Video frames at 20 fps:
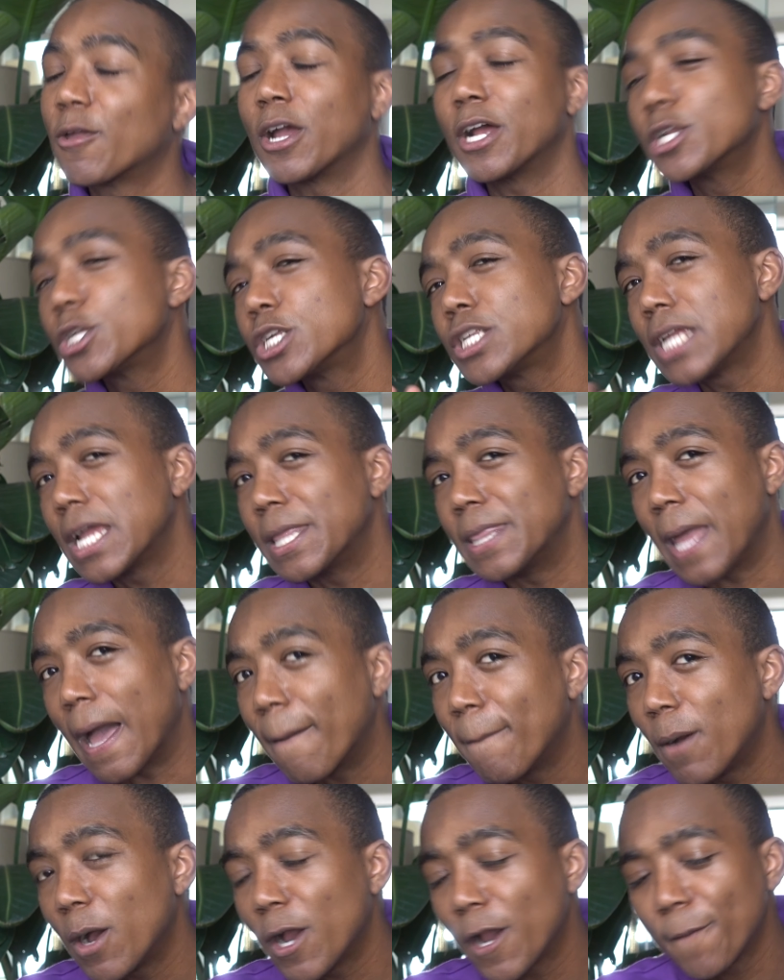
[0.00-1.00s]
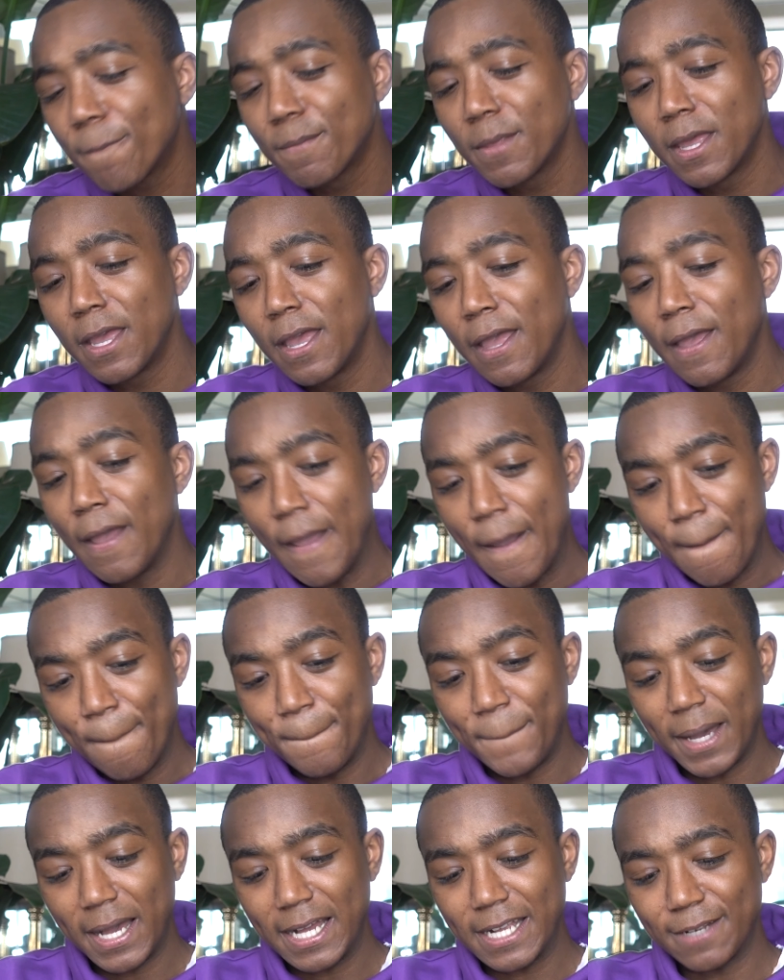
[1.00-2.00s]
So I understand that part,
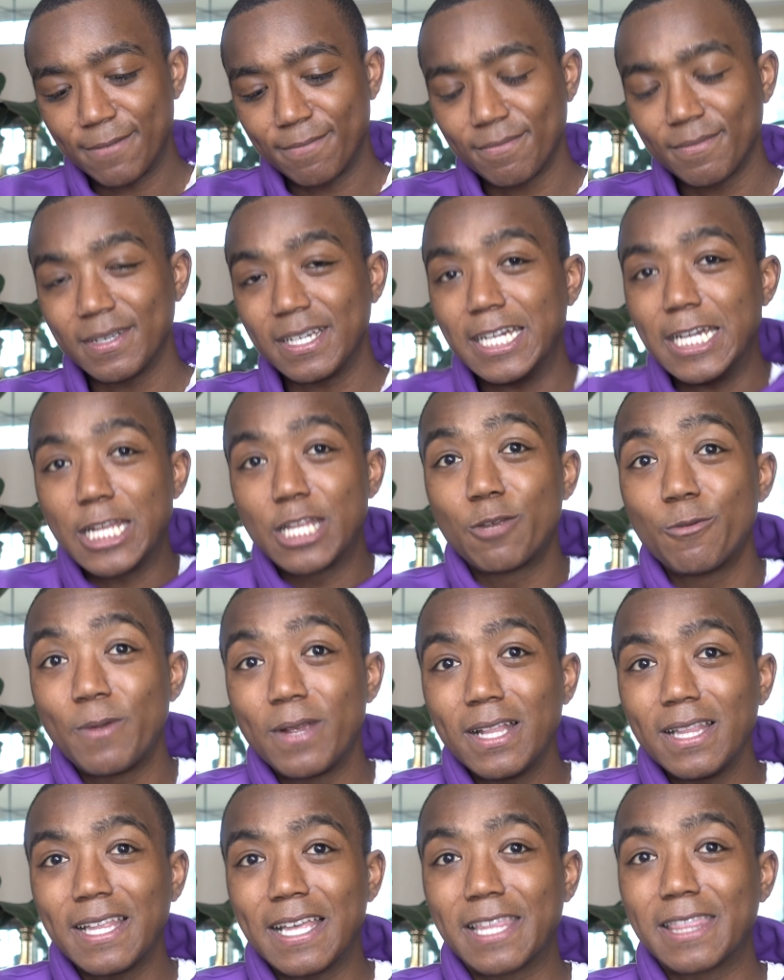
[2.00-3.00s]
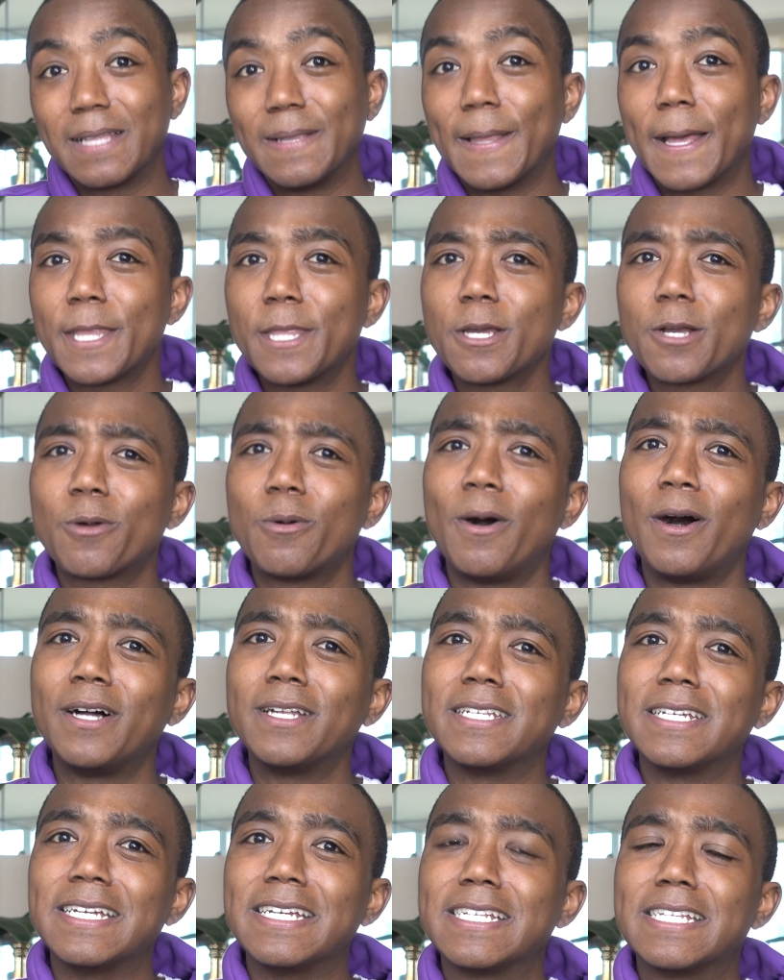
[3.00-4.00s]
but it's really like the leather
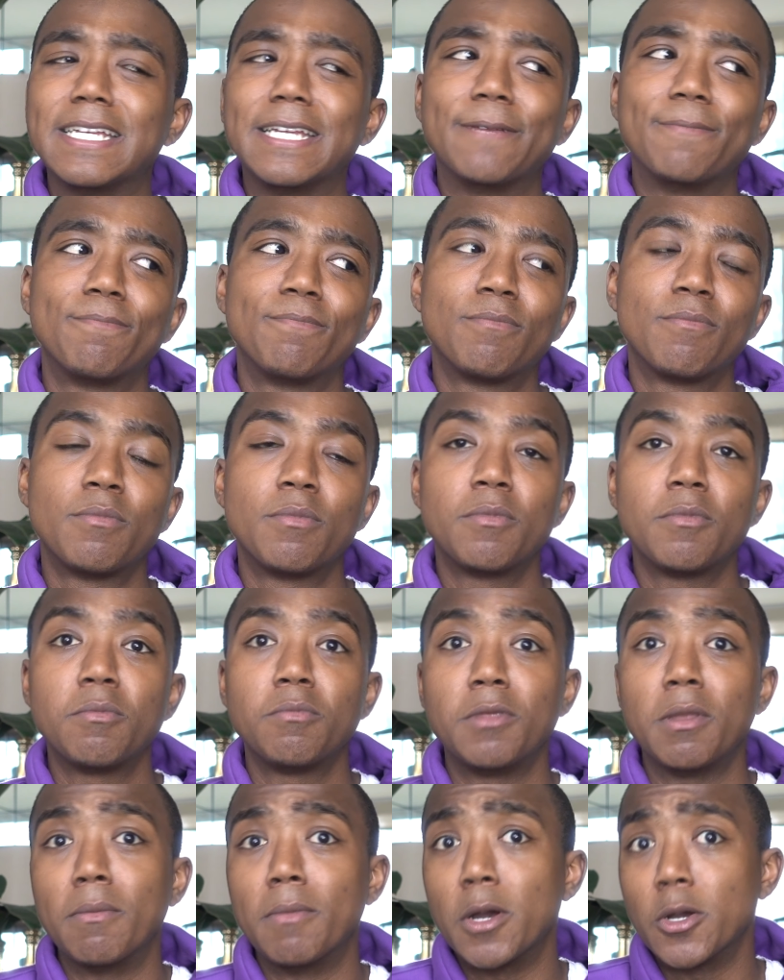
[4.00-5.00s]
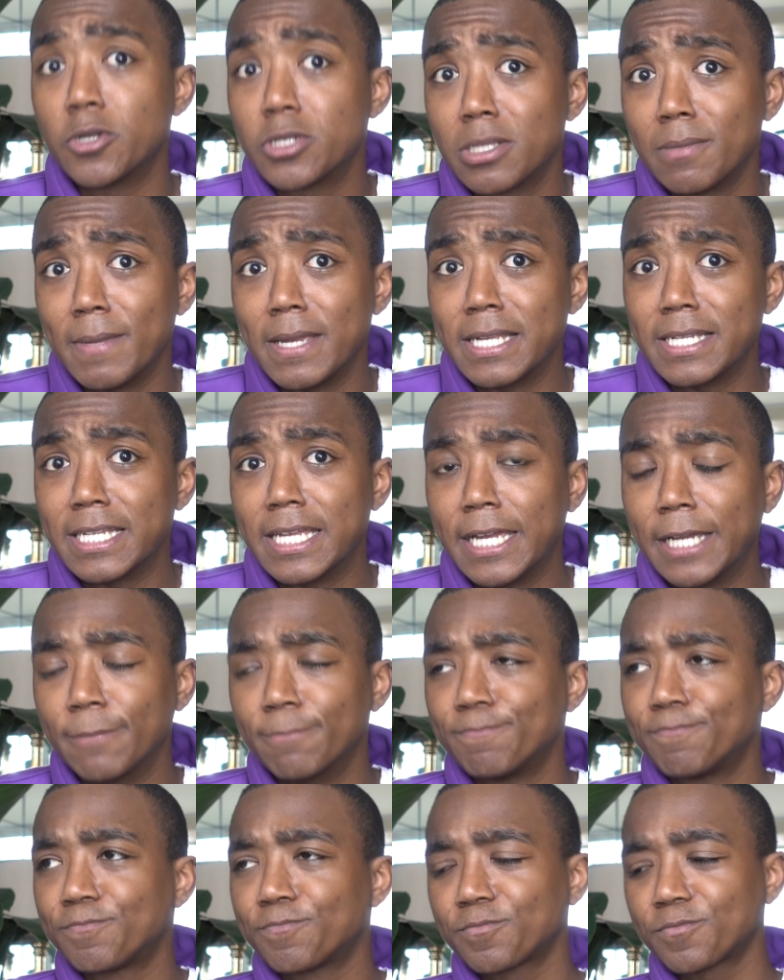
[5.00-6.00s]
quality isn't the most amazing